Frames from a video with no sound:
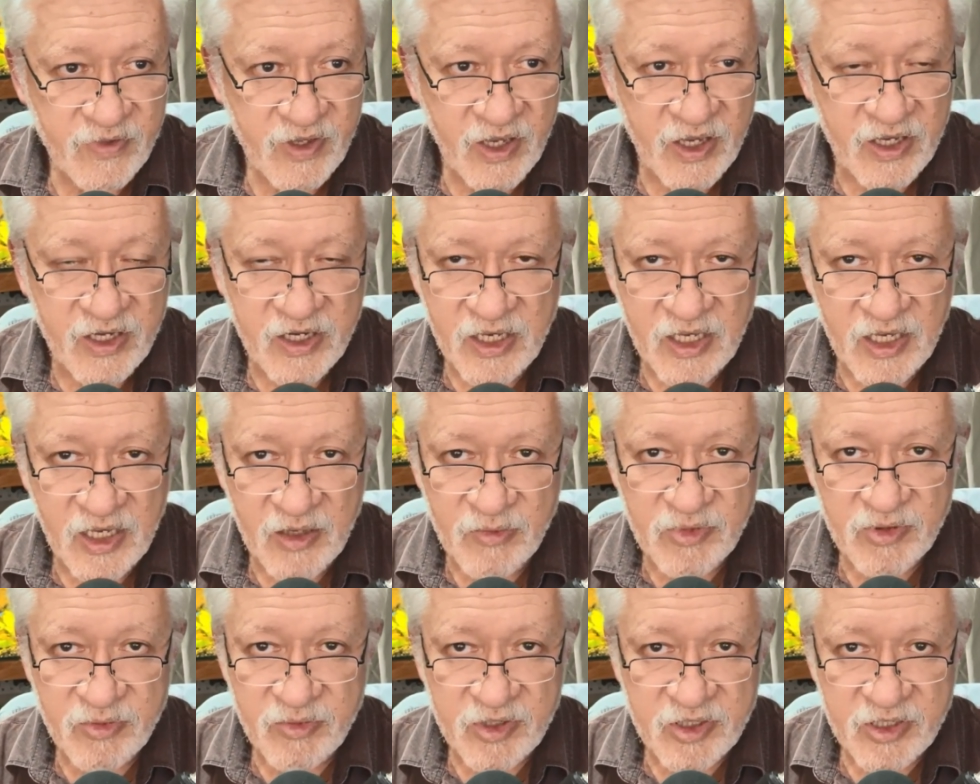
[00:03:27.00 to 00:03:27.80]
any
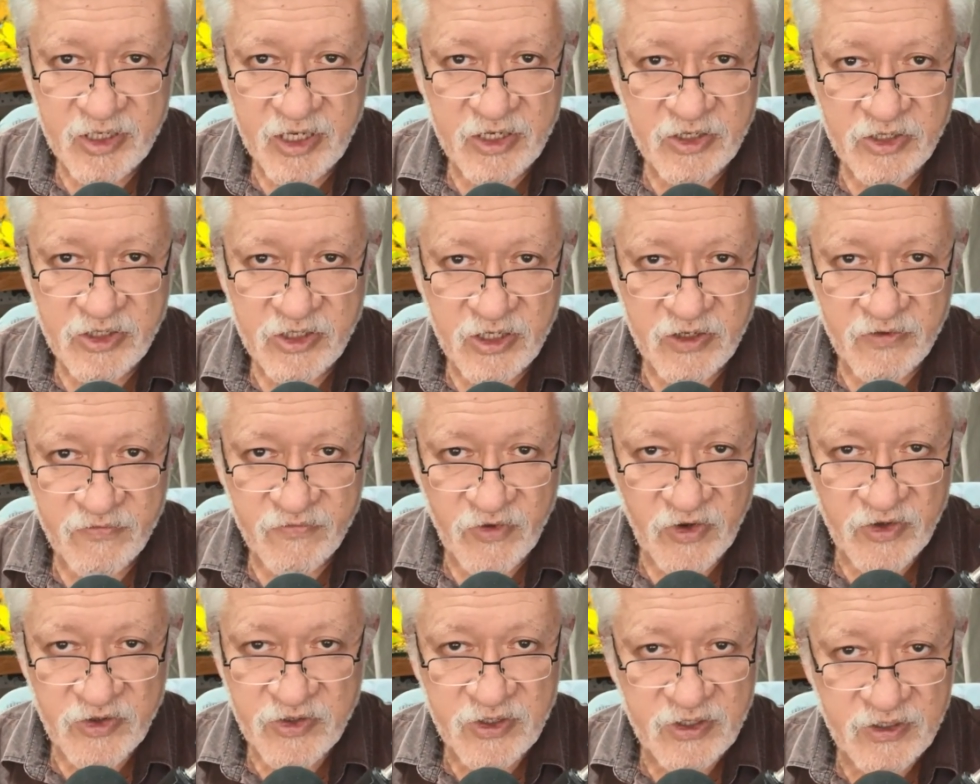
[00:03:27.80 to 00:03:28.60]
implementation of
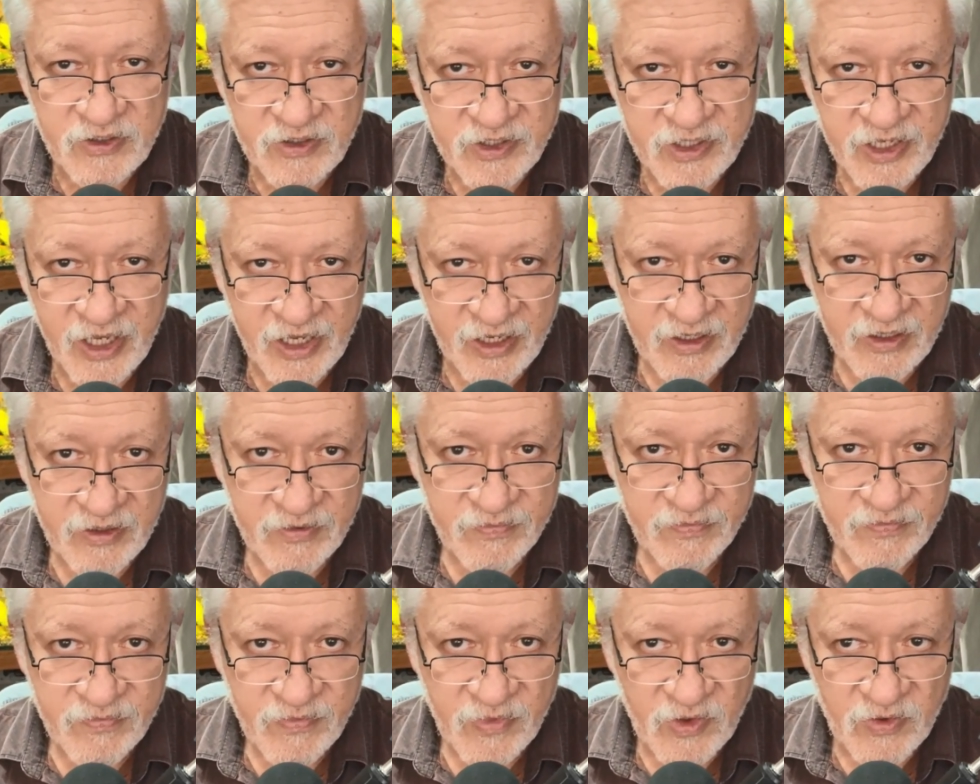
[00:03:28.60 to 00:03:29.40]
digital tech
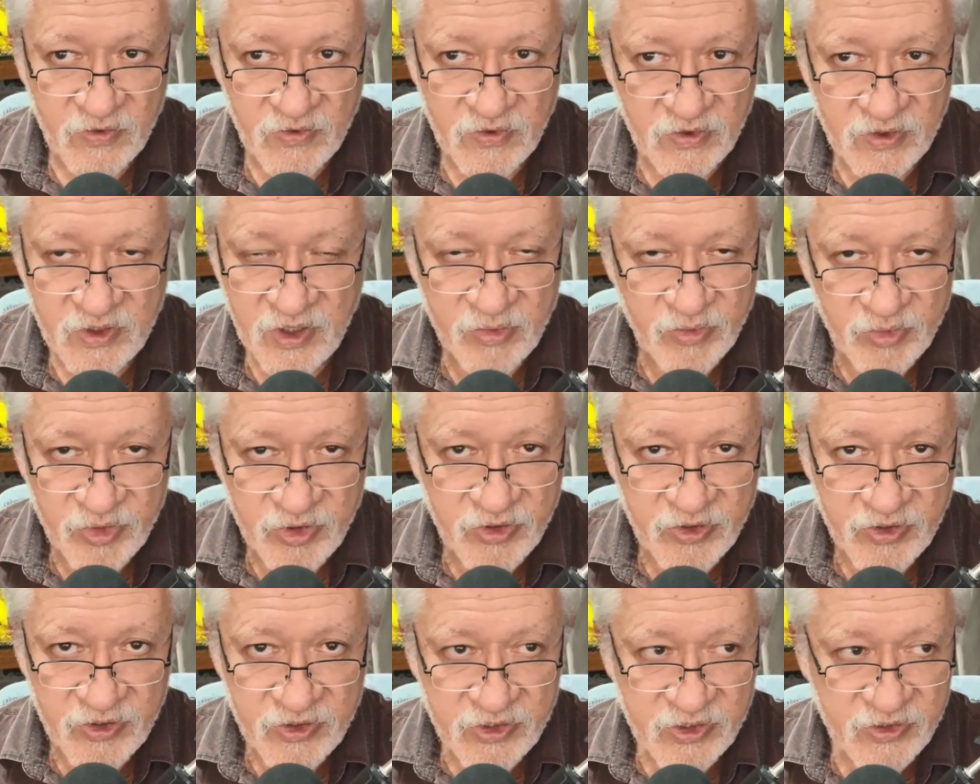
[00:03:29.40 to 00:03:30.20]
or
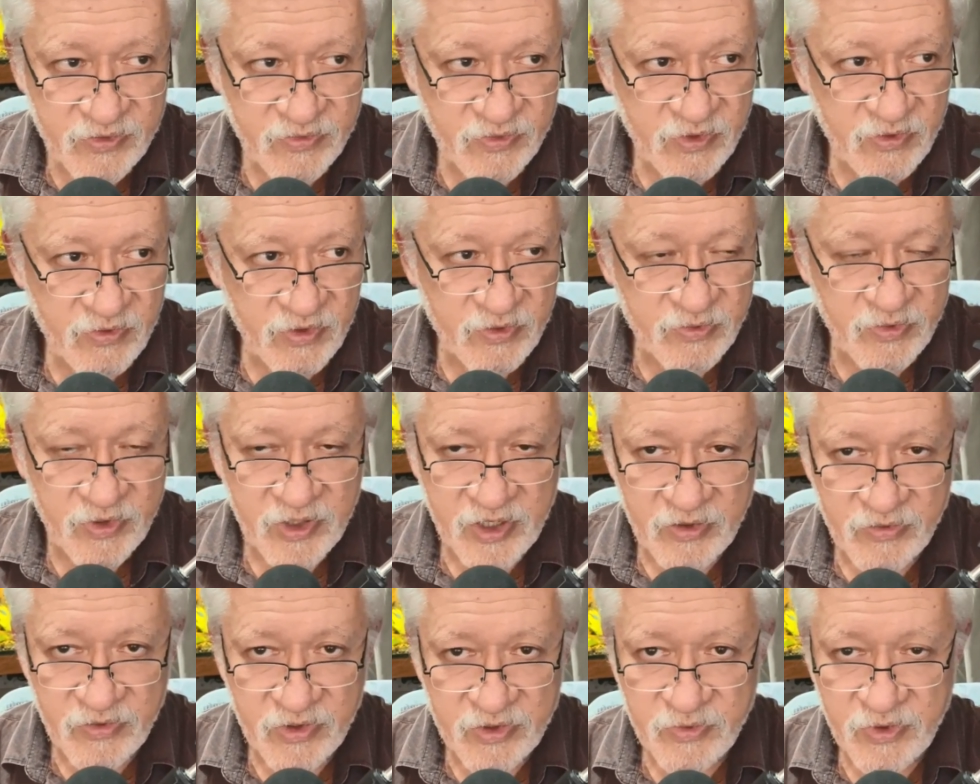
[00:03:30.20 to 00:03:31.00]
computers. What
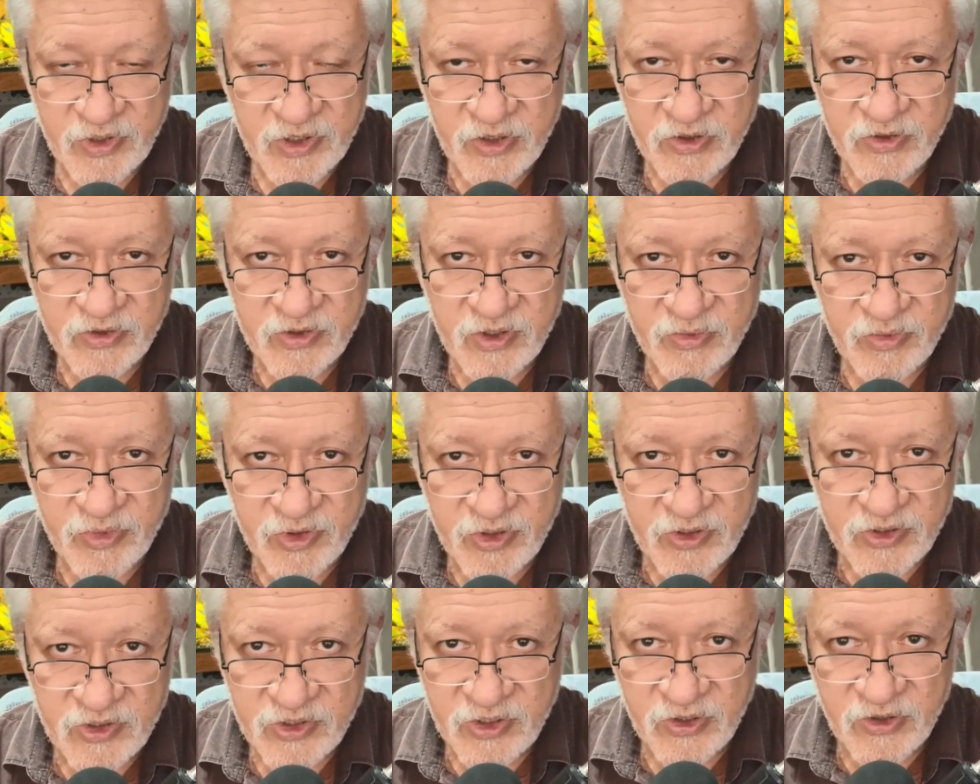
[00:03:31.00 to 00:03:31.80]
we know
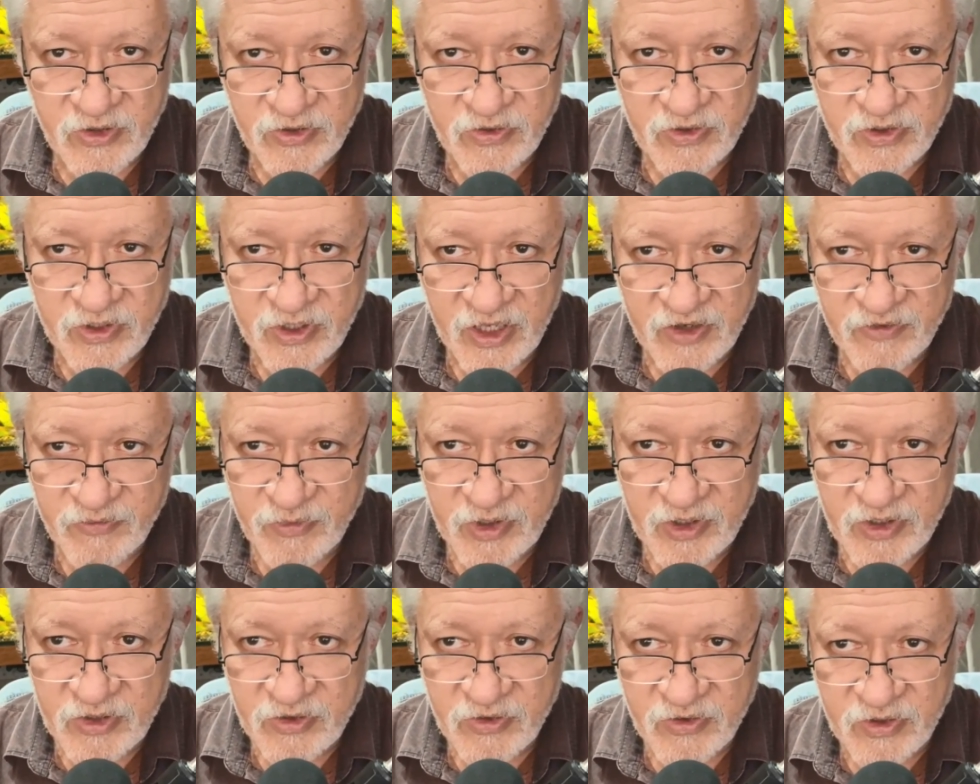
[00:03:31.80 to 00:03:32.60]
computers to do, and they've
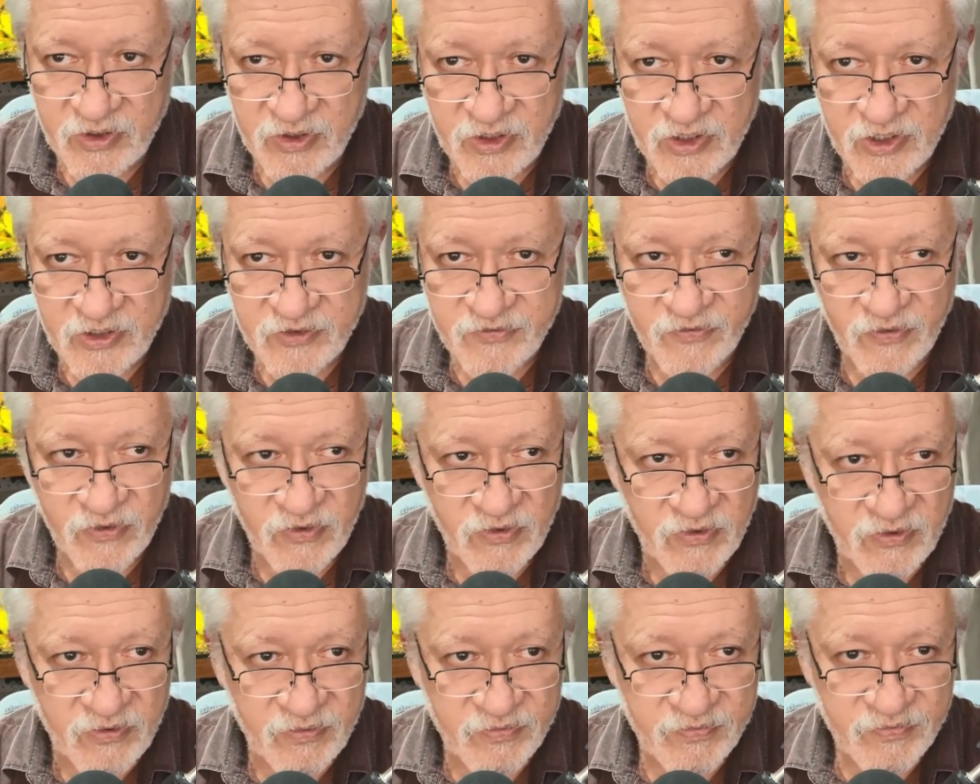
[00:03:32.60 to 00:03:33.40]
been doing this
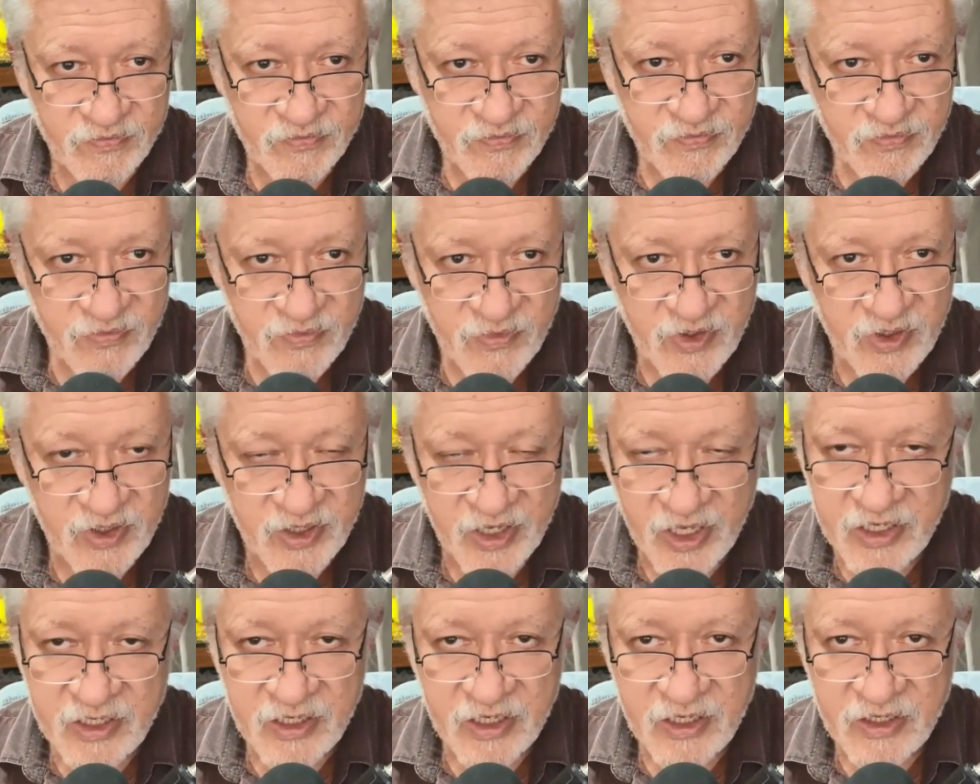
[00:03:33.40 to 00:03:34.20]
for
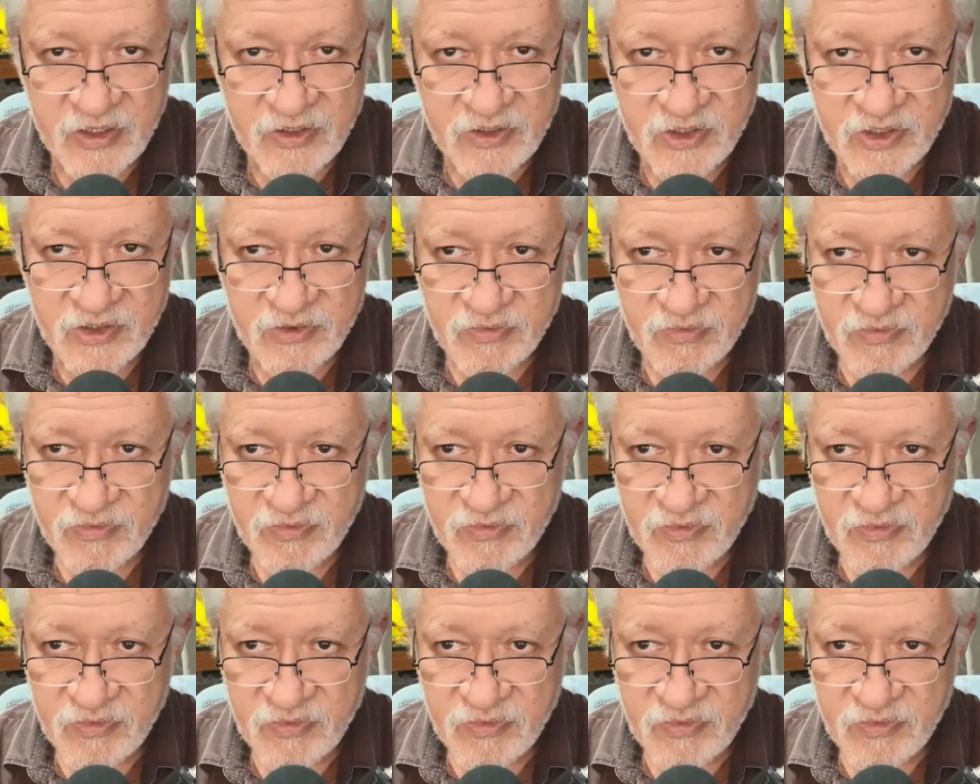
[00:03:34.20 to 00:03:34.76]
decades,